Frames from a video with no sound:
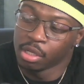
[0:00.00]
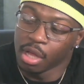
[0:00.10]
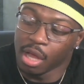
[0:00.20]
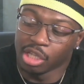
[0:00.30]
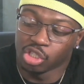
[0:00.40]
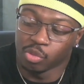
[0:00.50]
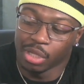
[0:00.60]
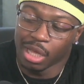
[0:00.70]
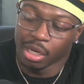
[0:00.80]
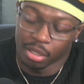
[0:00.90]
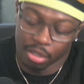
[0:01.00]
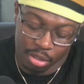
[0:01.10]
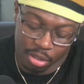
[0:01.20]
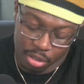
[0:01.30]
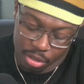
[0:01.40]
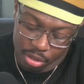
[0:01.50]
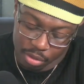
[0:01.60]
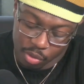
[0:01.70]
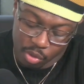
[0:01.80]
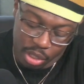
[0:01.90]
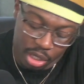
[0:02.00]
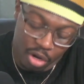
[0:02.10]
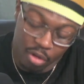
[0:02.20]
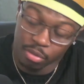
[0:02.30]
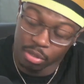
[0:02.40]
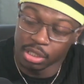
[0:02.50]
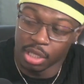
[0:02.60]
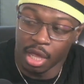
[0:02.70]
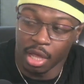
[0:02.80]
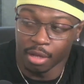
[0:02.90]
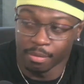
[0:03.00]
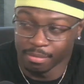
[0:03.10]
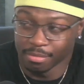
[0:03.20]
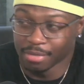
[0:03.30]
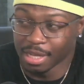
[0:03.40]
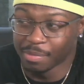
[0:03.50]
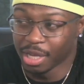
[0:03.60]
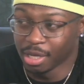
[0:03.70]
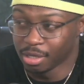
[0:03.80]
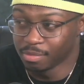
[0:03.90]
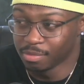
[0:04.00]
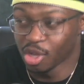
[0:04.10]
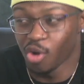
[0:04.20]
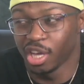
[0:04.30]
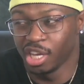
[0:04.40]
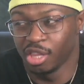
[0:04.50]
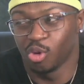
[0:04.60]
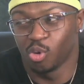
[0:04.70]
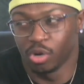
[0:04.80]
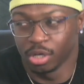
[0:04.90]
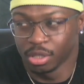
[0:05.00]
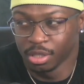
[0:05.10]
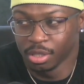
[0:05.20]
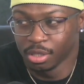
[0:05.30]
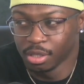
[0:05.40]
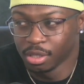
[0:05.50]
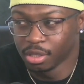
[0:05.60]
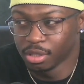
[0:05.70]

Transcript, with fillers: All right, so we gotta we're gonna end it off with this game. I made up. It's called either or. Either